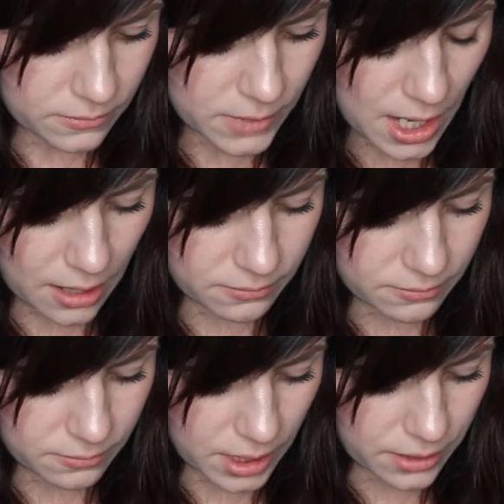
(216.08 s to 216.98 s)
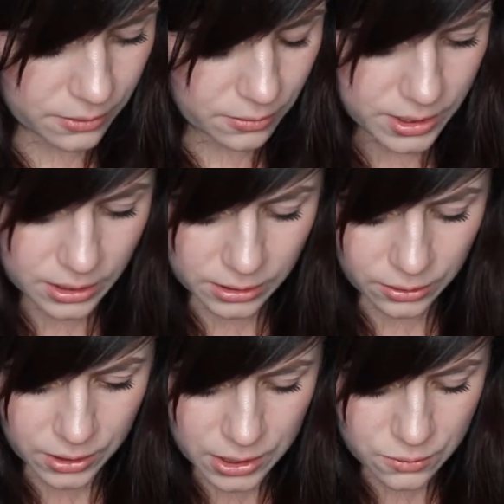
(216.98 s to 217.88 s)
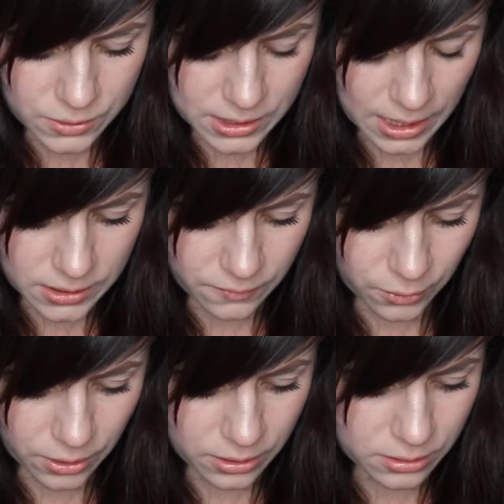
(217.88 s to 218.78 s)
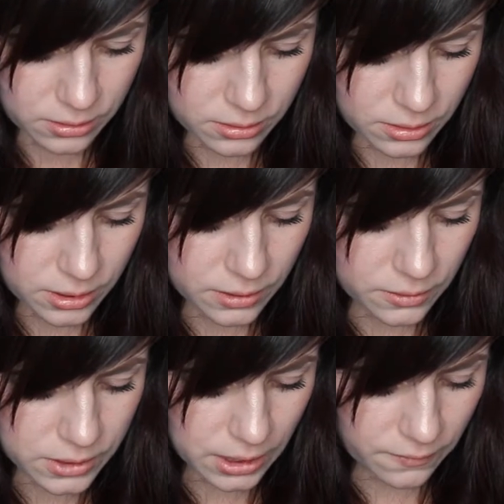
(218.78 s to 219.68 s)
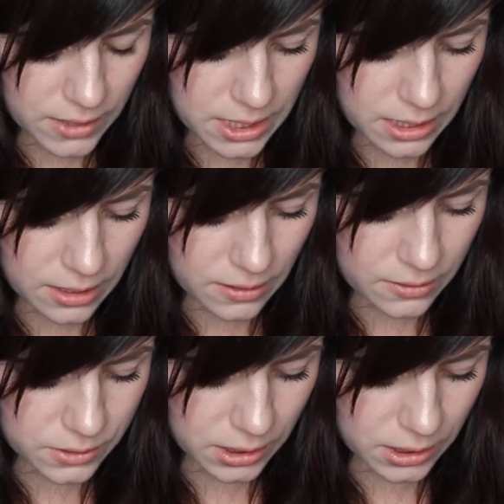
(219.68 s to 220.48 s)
yeah, I don't know what the little U stands for. There's like a vegan and then there's